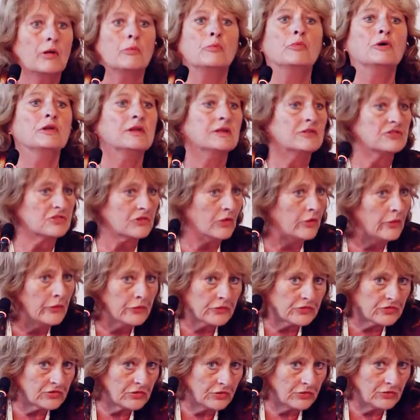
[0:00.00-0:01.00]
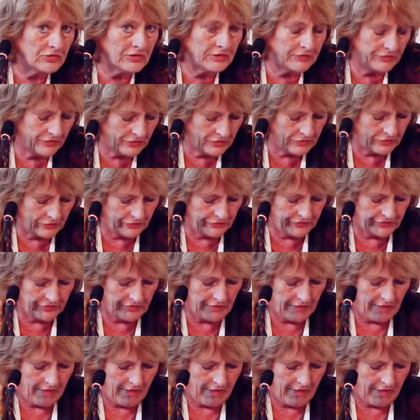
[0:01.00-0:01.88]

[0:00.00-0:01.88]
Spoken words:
but it's also difficult.